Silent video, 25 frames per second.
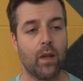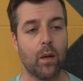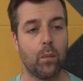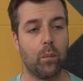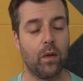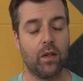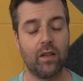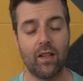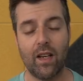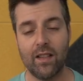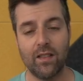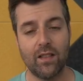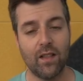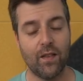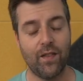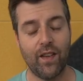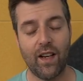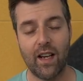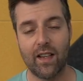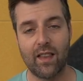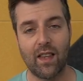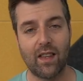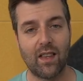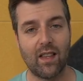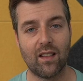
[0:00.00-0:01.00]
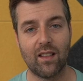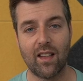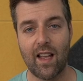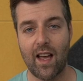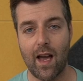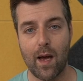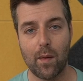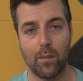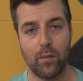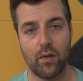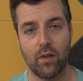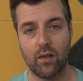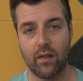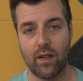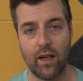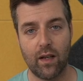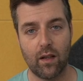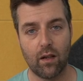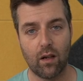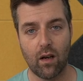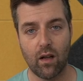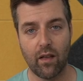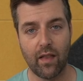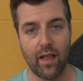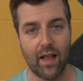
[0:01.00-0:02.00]
Besides the fact that the labs are not
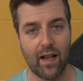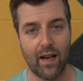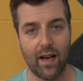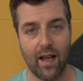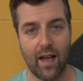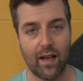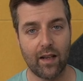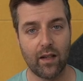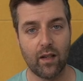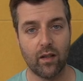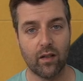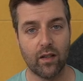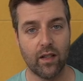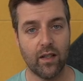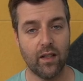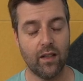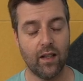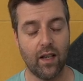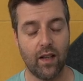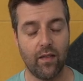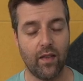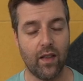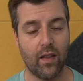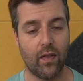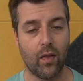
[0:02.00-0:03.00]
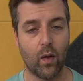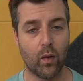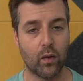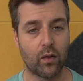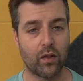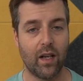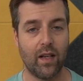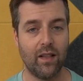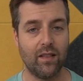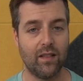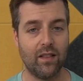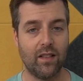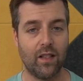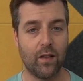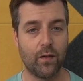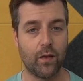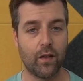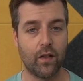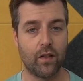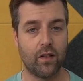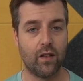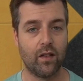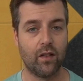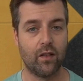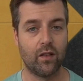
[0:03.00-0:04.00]
all that accurate and that those kinds of
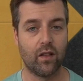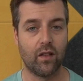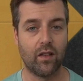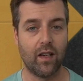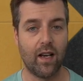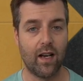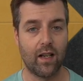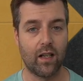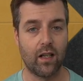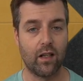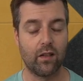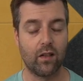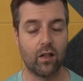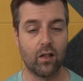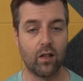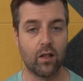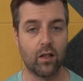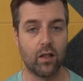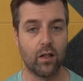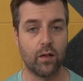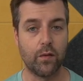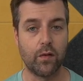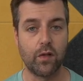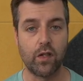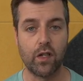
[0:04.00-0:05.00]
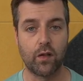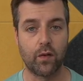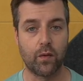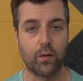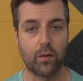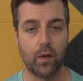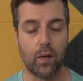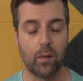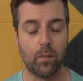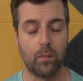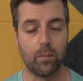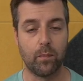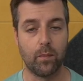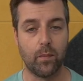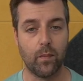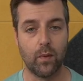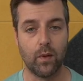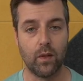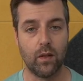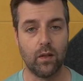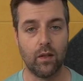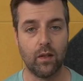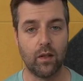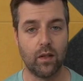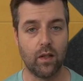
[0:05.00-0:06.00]
differences are not unheard of just from,
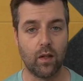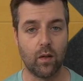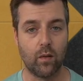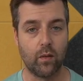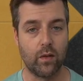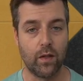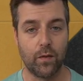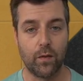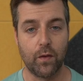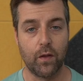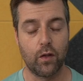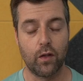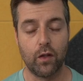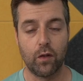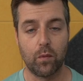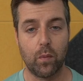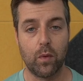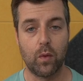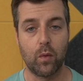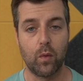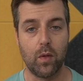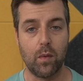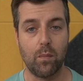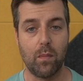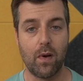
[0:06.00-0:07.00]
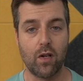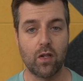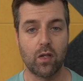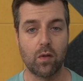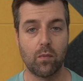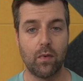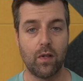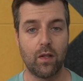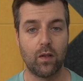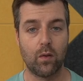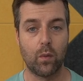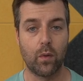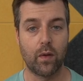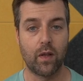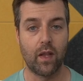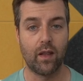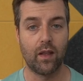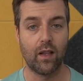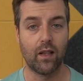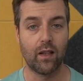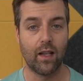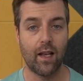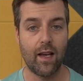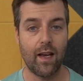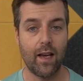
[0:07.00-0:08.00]
you know, differences between measurements within
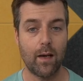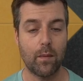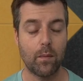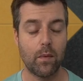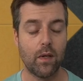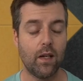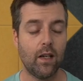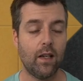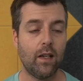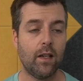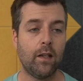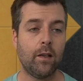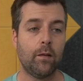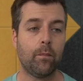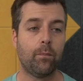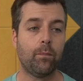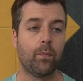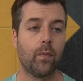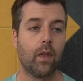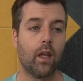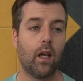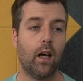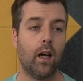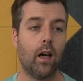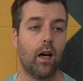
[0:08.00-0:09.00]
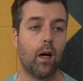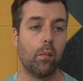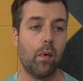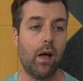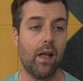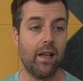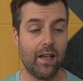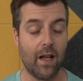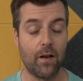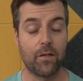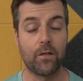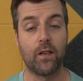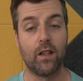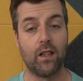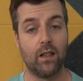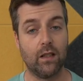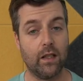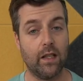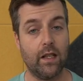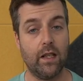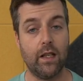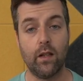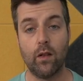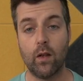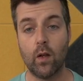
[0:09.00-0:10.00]
the lab. And
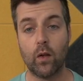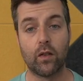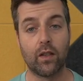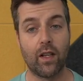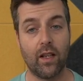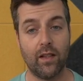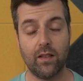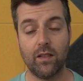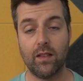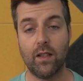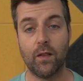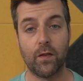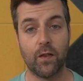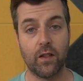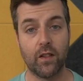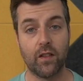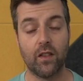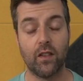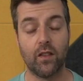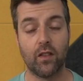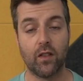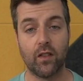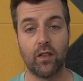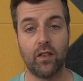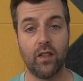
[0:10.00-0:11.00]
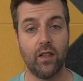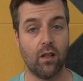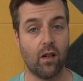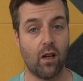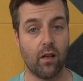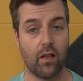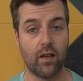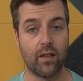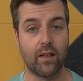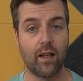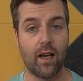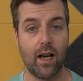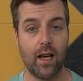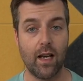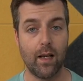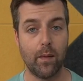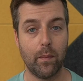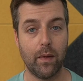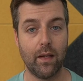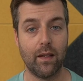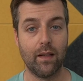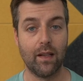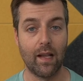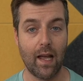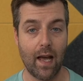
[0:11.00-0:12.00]
definitely those kinds of differences are seen all the time
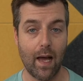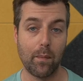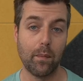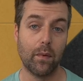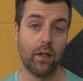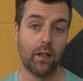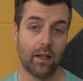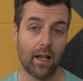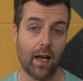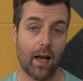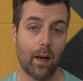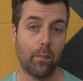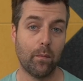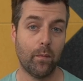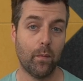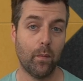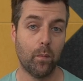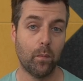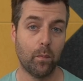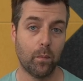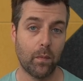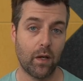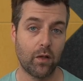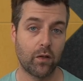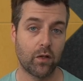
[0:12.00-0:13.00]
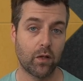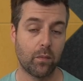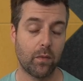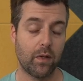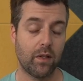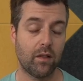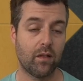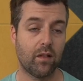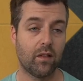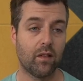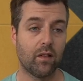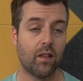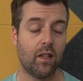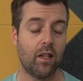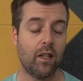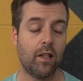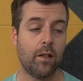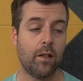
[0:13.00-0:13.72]
in lab-to-lab measurements.